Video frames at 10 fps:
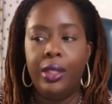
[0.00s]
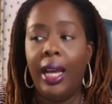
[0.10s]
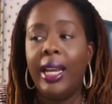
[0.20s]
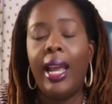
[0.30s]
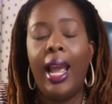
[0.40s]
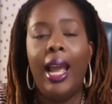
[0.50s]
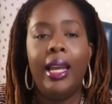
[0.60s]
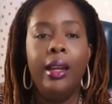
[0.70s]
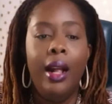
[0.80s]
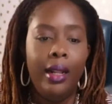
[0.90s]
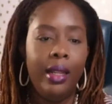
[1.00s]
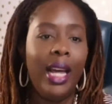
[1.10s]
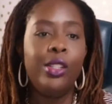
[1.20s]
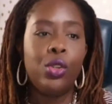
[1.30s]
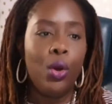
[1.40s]
Like, hey,
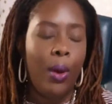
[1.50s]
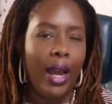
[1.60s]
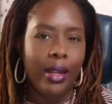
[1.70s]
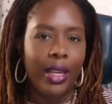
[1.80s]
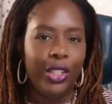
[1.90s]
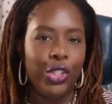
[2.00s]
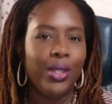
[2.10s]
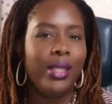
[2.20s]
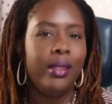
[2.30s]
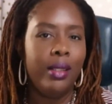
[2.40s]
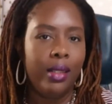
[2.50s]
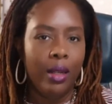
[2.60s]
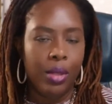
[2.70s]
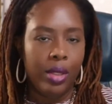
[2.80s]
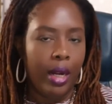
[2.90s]
let's go ahead and get your
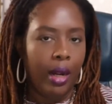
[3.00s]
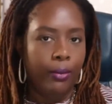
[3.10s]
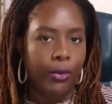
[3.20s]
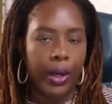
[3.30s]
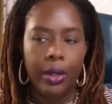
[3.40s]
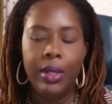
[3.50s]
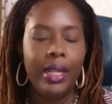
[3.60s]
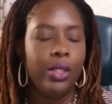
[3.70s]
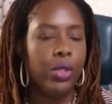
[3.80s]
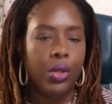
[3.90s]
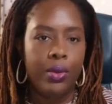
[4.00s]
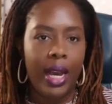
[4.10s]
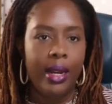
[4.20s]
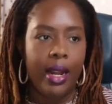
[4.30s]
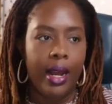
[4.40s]
system set up for you. Let's do
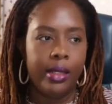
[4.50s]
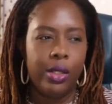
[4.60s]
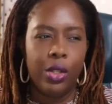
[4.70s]
that next.